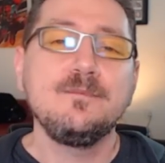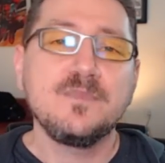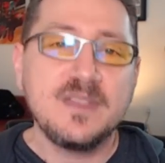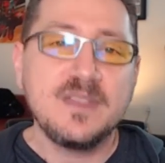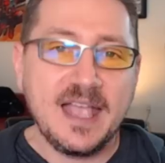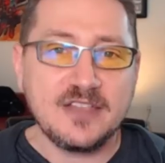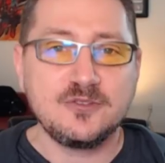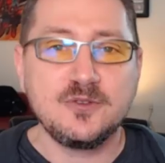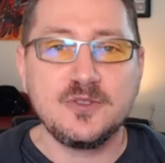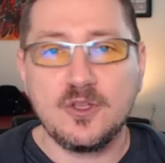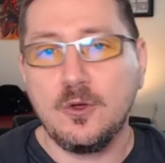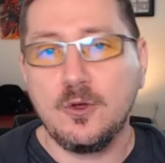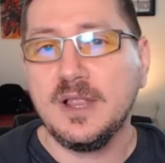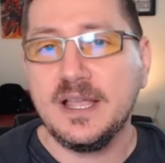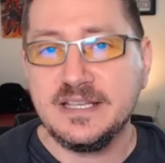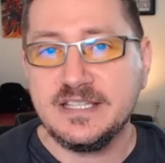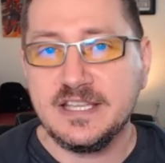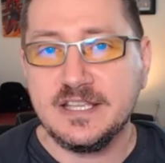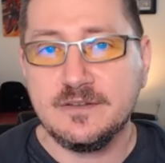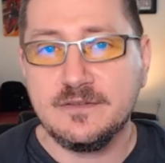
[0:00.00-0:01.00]
That's what the whole
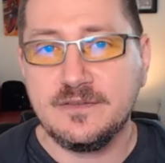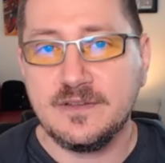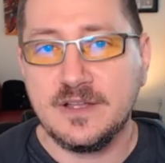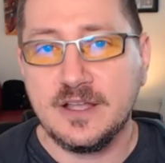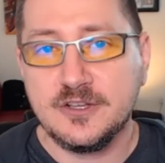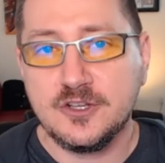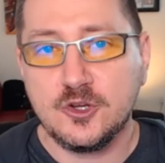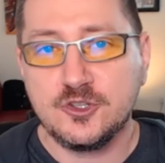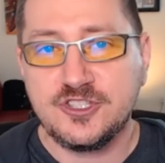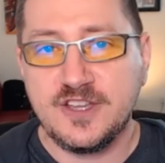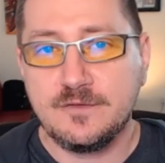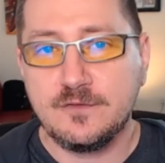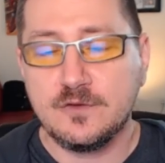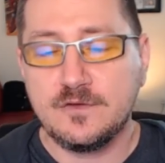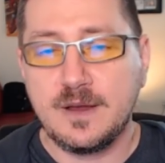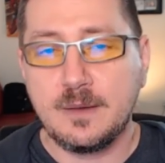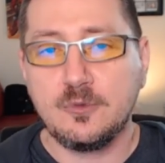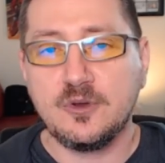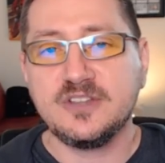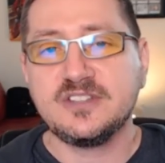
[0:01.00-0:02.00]
idea of uh, No Shave
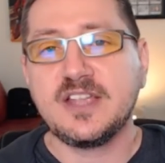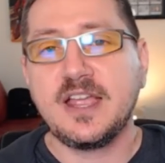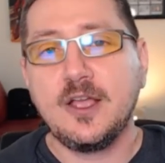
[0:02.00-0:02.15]
November is.